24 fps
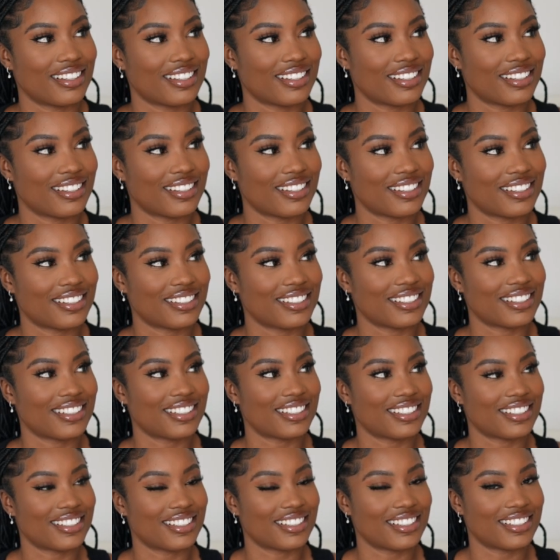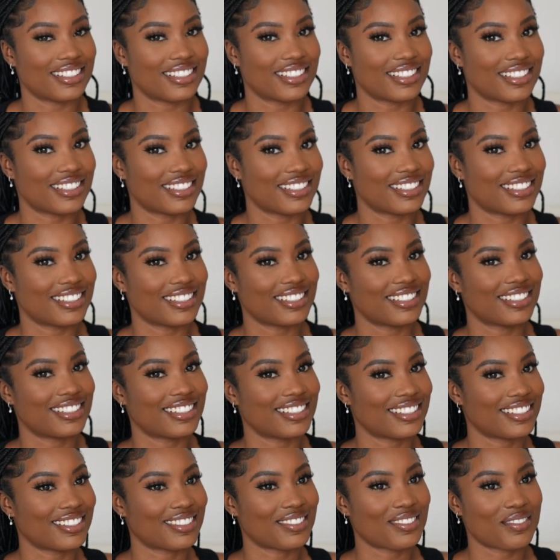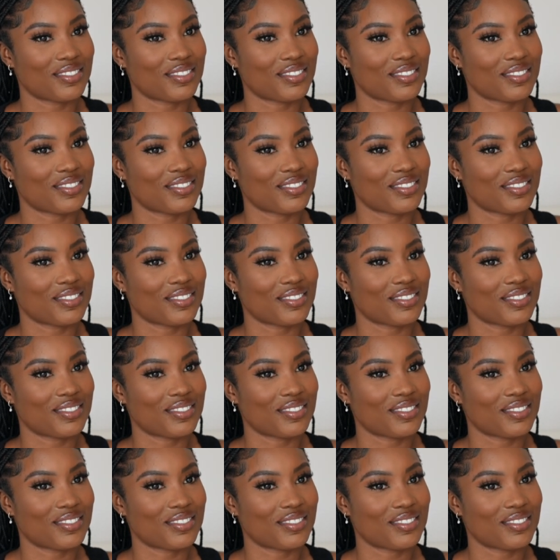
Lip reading: No words are spoken by the person on screen.